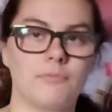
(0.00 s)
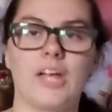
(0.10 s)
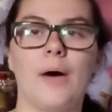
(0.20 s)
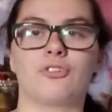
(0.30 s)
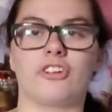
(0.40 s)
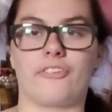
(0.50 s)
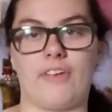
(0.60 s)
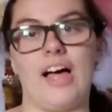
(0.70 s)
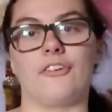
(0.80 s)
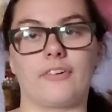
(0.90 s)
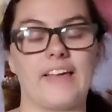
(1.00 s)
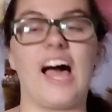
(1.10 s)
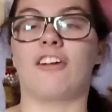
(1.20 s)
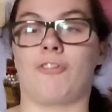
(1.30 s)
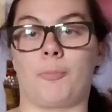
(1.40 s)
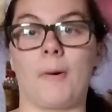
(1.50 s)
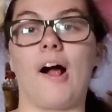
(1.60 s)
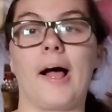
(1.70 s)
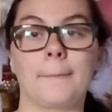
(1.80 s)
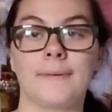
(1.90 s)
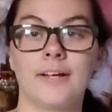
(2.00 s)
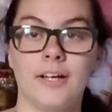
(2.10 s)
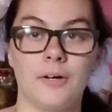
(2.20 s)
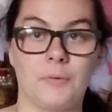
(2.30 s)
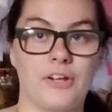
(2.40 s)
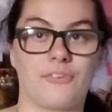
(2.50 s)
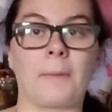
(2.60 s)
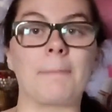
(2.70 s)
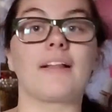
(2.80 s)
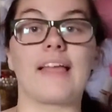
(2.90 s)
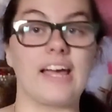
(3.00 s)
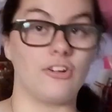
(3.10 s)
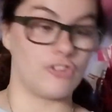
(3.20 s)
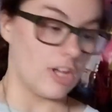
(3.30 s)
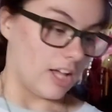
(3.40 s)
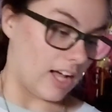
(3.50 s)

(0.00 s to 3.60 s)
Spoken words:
I shouldn't say elderly, out of his prime, when he was like middle aged,